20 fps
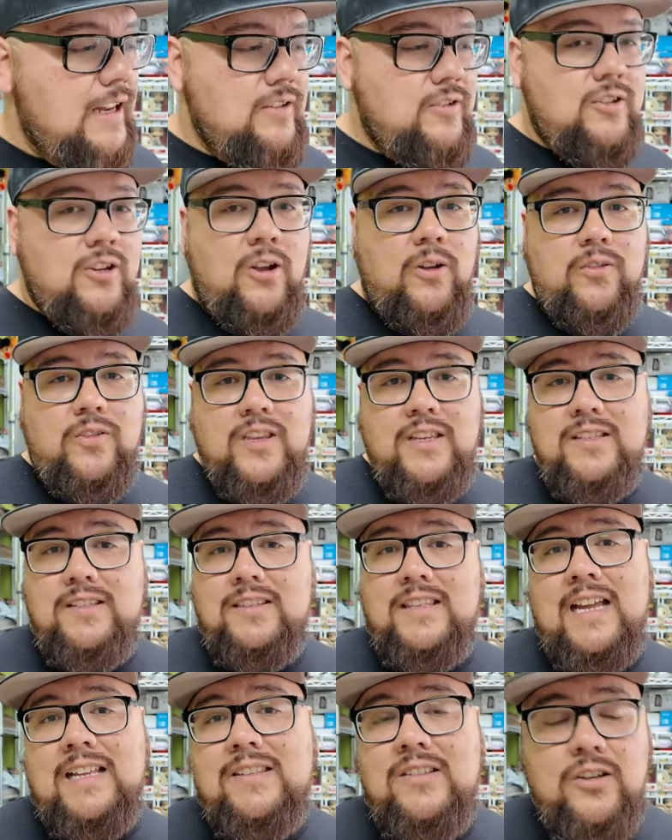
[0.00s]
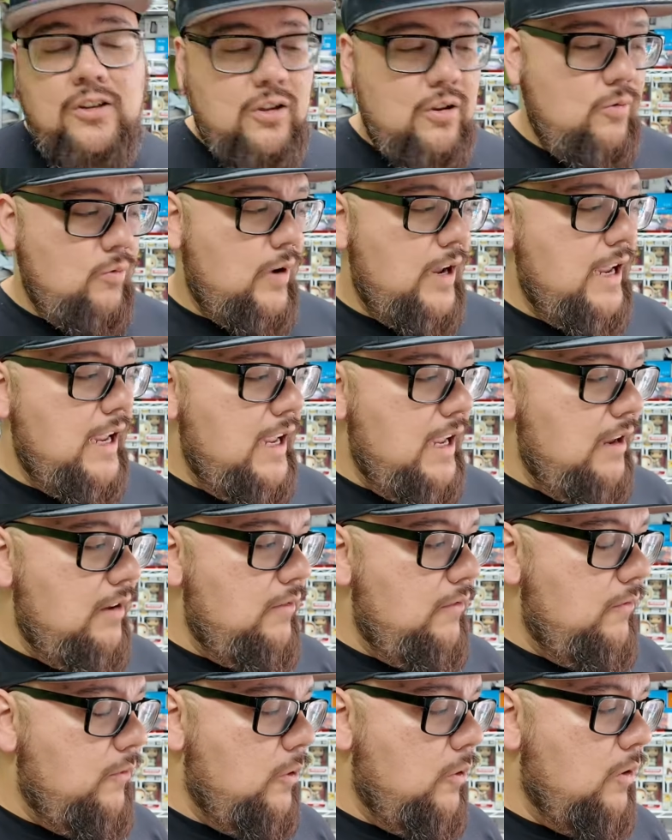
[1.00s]
And so that's a good way
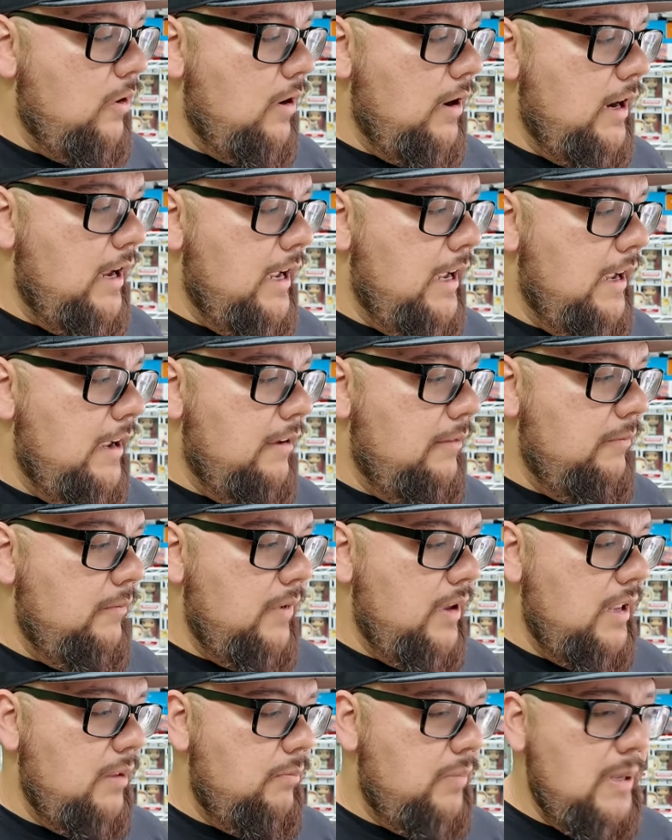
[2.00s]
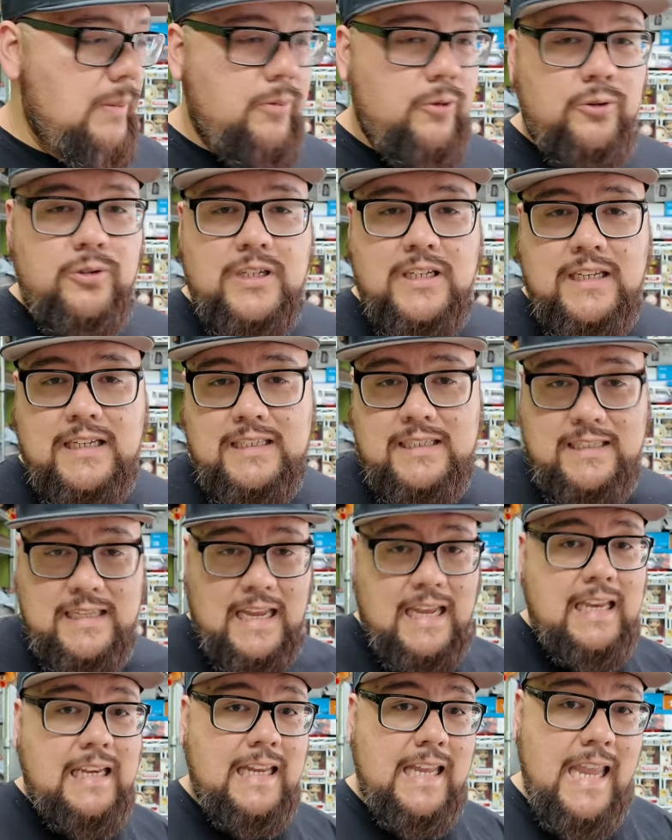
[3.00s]
for people to
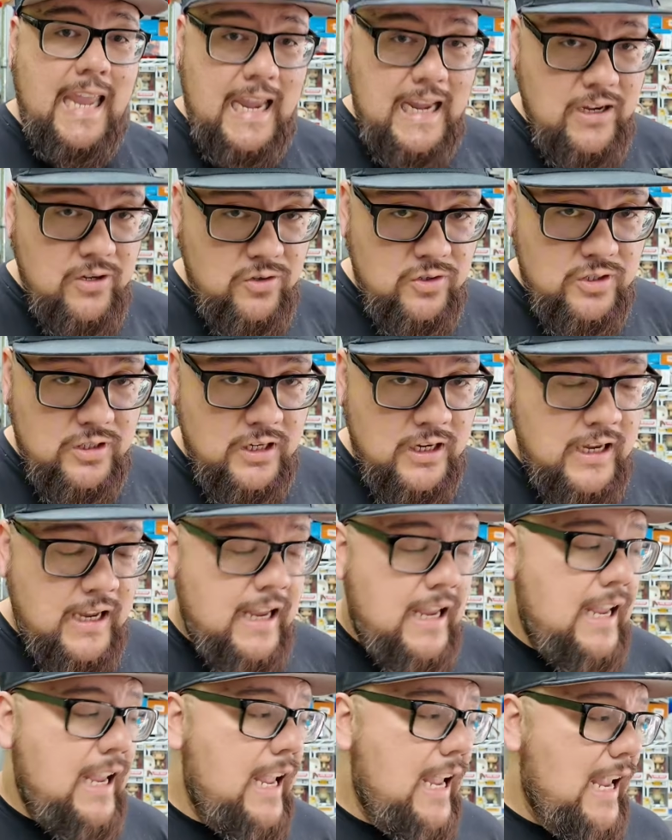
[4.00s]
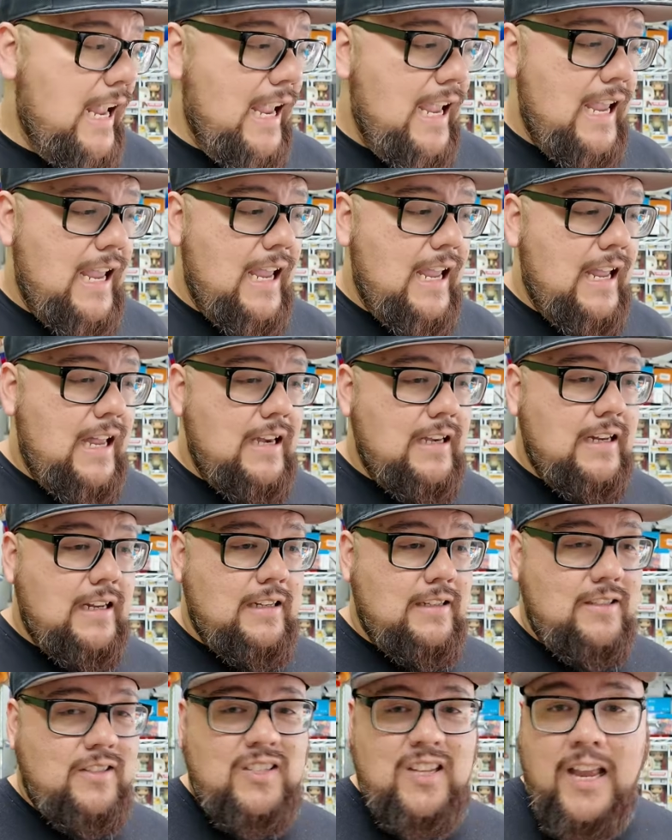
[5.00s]
stay engaged
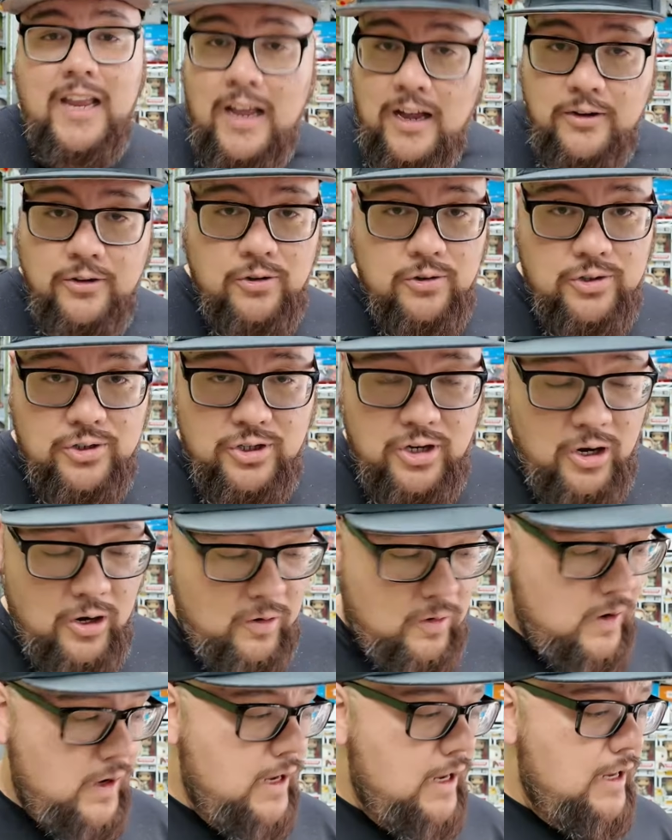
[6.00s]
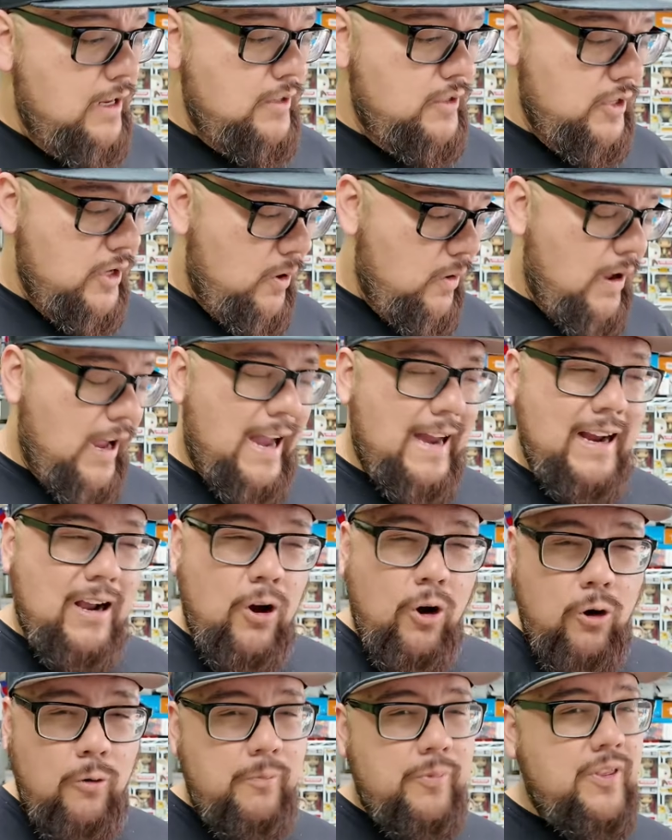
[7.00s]
and stay on your show. So I
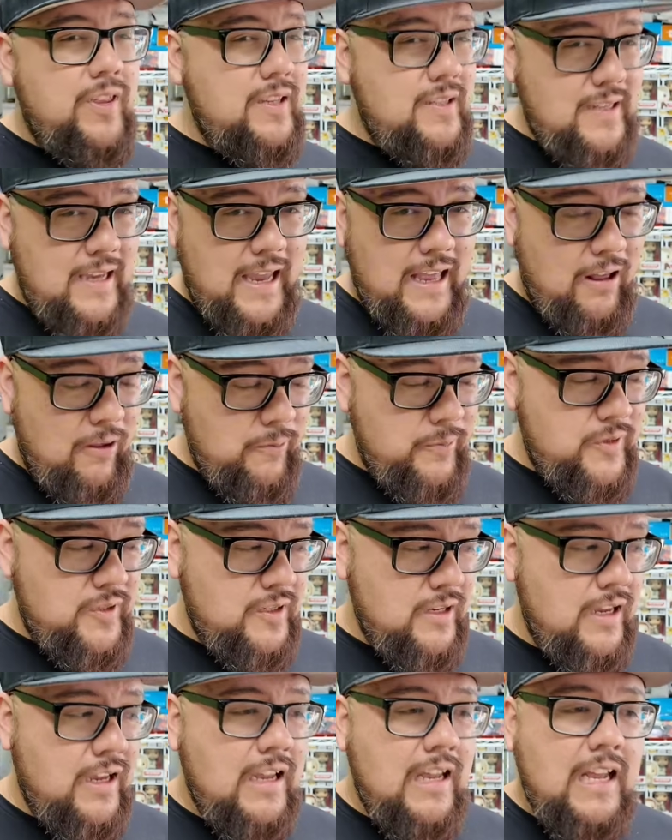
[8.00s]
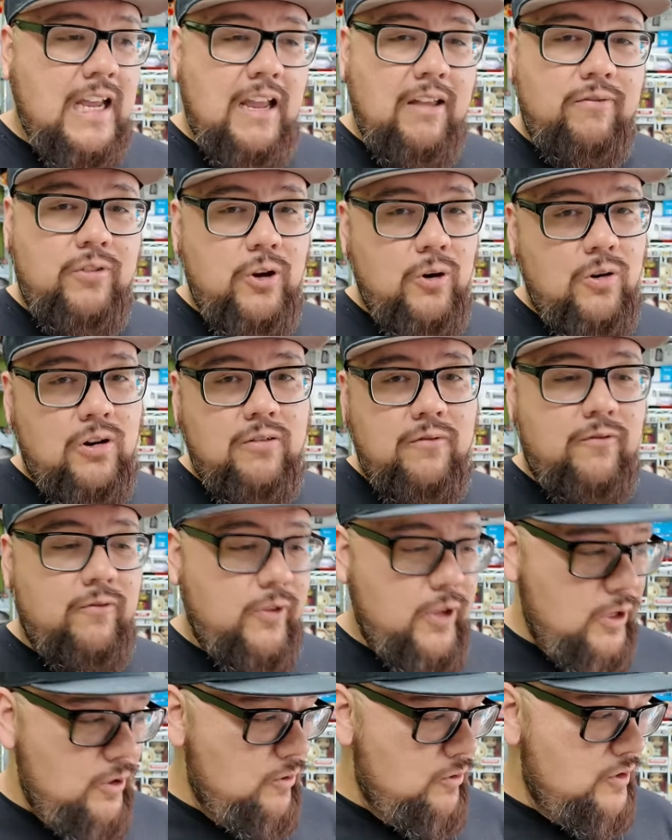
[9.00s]
hope this helps. If you're
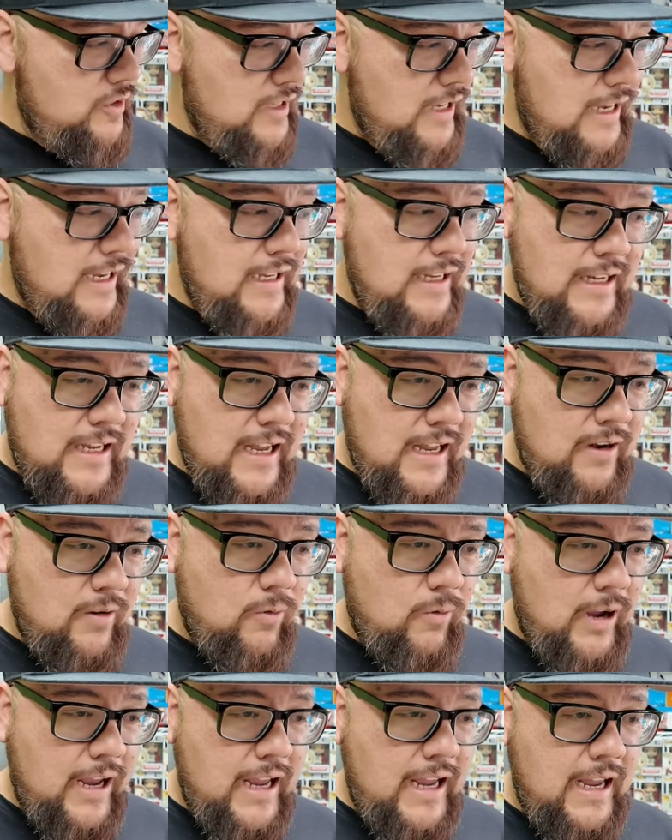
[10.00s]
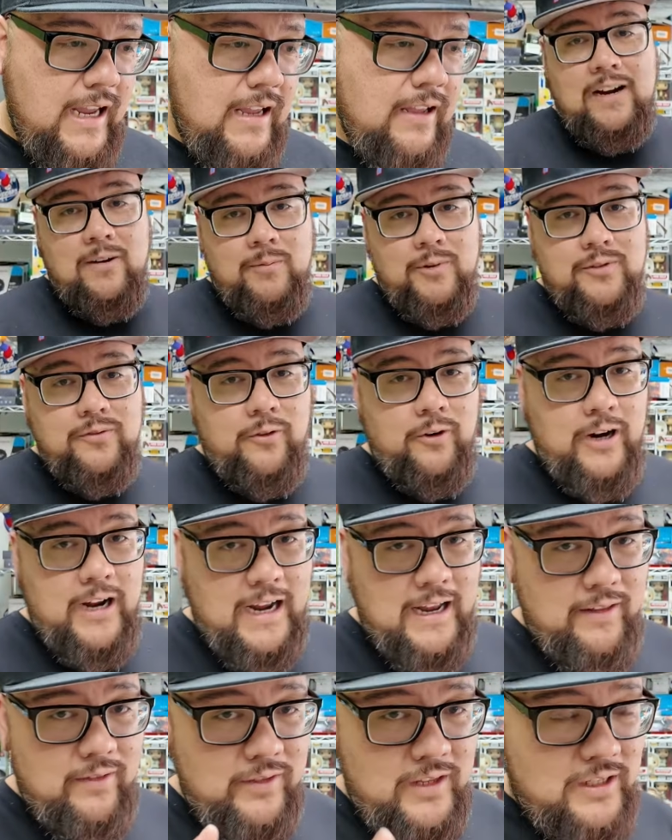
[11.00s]
confused in any kind of way, I almost
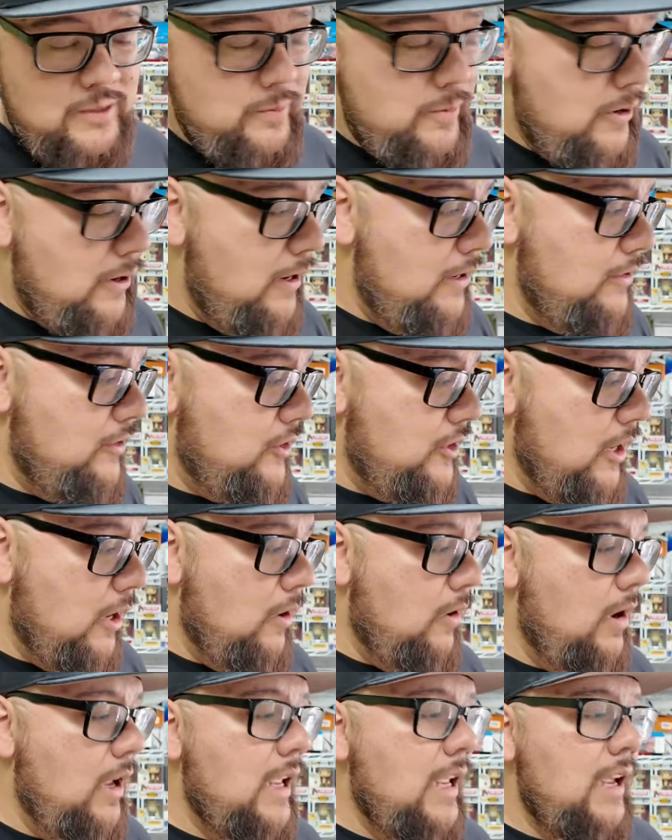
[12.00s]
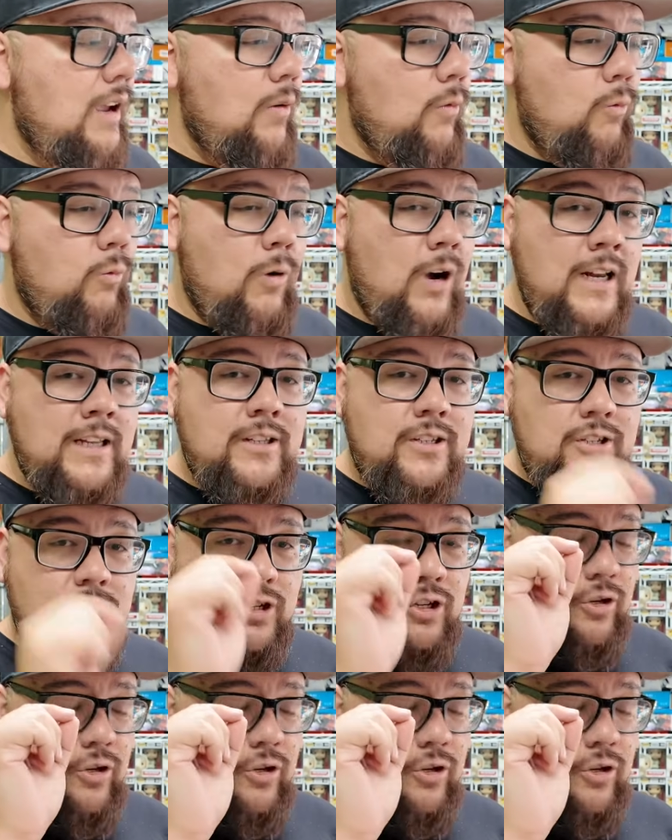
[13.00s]
forgot this part. So once